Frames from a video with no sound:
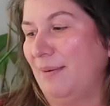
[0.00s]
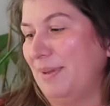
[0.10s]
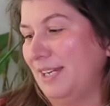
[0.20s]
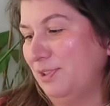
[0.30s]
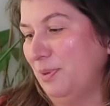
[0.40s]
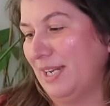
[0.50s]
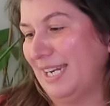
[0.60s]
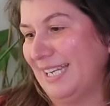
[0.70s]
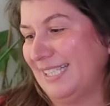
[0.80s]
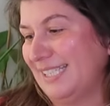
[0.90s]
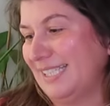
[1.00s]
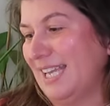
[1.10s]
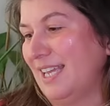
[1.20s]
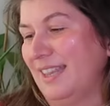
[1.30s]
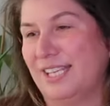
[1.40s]
It is what it is.
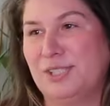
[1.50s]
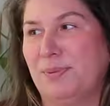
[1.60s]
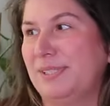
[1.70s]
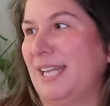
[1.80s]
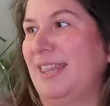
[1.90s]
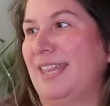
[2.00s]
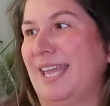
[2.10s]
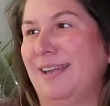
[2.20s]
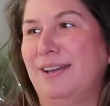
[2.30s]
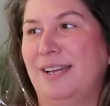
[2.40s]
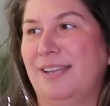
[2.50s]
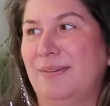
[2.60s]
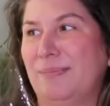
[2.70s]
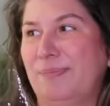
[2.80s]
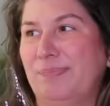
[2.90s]
This was, I think,
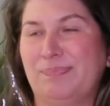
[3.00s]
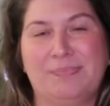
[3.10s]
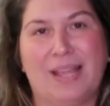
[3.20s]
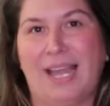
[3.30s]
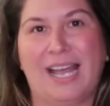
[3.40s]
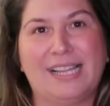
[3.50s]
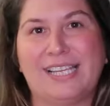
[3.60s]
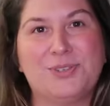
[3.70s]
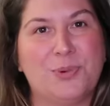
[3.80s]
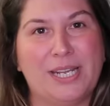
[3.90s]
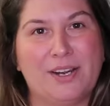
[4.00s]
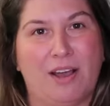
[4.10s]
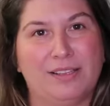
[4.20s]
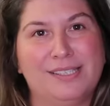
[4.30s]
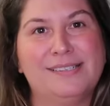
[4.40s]
like
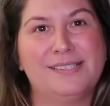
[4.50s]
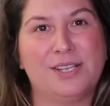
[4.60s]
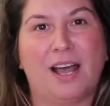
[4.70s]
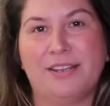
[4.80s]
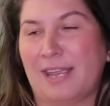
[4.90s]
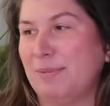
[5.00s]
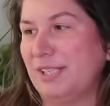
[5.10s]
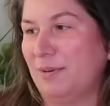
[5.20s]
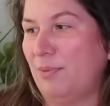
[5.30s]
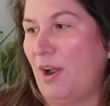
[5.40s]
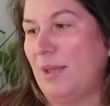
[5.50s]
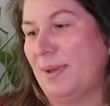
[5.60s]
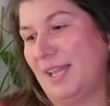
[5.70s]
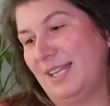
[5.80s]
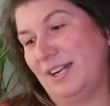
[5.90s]
$20 on Amazon Prime,
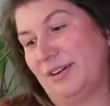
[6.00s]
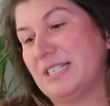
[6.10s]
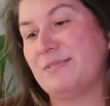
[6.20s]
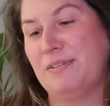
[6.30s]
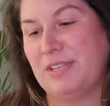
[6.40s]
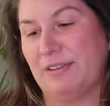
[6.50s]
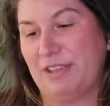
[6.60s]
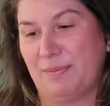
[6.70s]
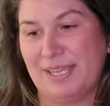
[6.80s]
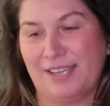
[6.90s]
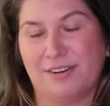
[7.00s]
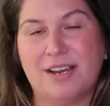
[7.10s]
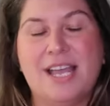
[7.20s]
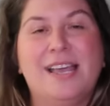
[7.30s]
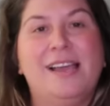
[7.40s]
and there is 50 of them
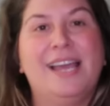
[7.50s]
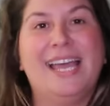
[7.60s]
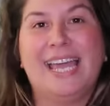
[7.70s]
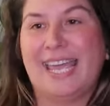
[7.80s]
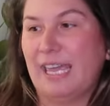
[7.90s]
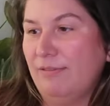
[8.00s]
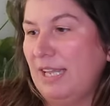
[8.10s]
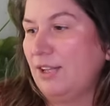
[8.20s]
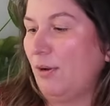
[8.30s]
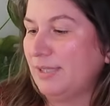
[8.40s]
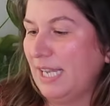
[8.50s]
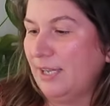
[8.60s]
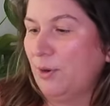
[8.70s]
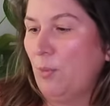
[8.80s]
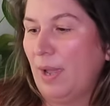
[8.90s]
here. If they don't
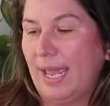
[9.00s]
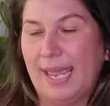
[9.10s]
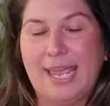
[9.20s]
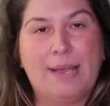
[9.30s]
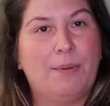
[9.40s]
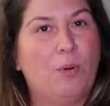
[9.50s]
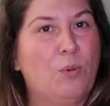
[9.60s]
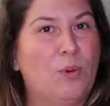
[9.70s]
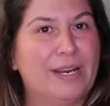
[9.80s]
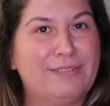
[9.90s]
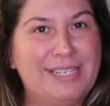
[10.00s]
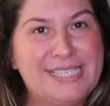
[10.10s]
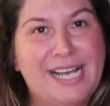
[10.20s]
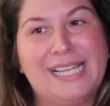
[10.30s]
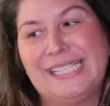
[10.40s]
take it away, or if they
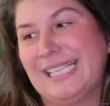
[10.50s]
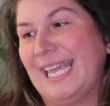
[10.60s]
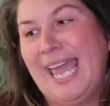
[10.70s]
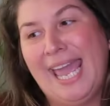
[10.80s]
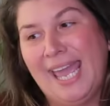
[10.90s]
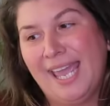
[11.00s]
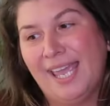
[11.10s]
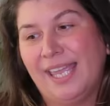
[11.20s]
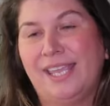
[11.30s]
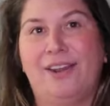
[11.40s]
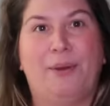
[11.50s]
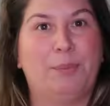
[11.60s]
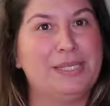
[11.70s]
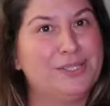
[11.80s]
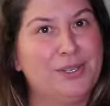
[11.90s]
tell us like, hey, you know,
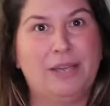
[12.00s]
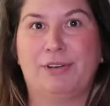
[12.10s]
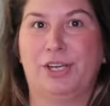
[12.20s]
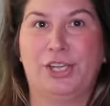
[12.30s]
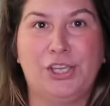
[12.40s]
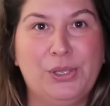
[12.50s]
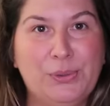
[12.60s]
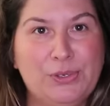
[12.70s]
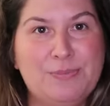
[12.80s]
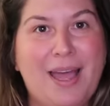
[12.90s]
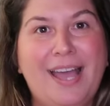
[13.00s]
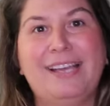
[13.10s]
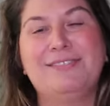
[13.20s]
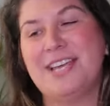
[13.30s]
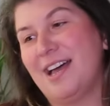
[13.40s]
we saw you have a huge
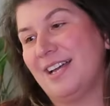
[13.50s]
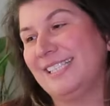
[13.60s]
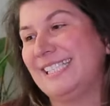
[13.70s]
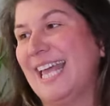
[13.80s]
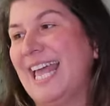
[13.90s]
bag of ducks,